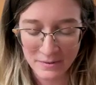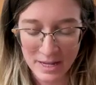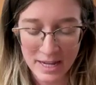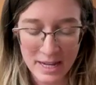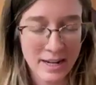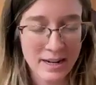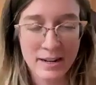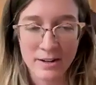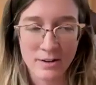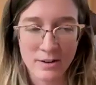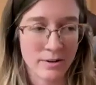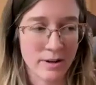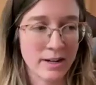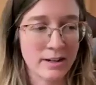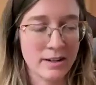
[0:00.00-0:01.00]
we can't
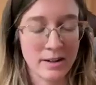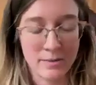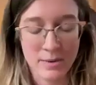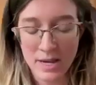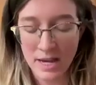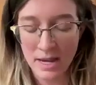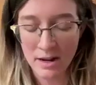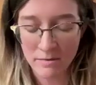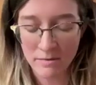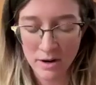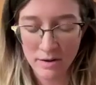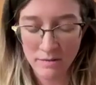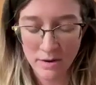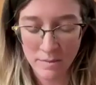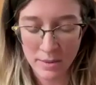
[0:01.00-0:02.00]
ignore it and we can't
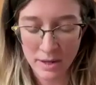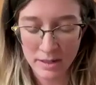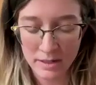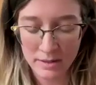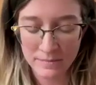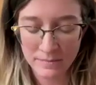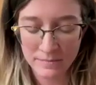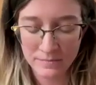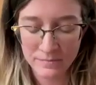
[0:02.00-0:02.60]
run from it.